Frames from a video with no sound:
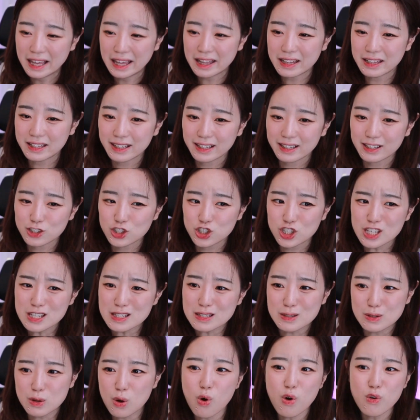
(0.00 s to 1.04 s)
Like she's
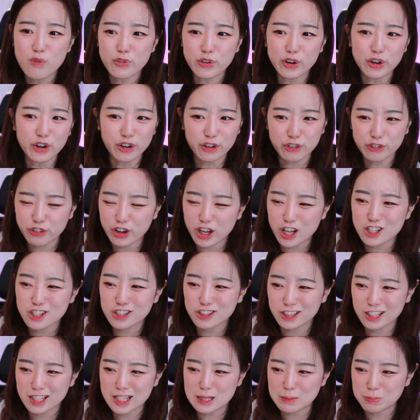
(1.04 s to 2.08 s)
known for her
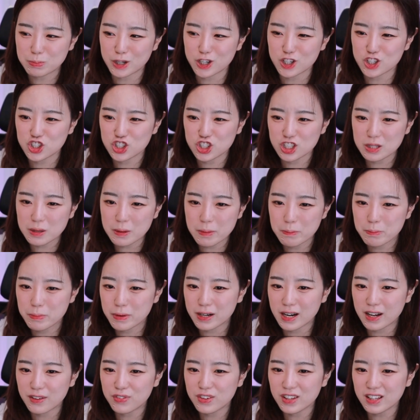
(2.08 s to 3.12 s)
facial expression,
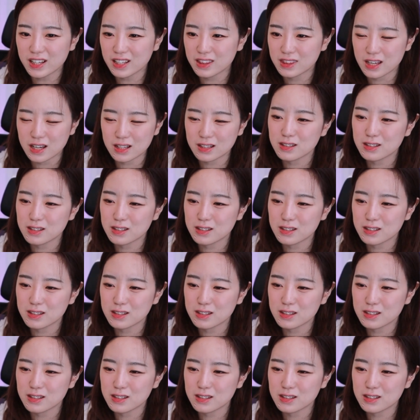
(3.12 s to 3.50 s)
but I feel like that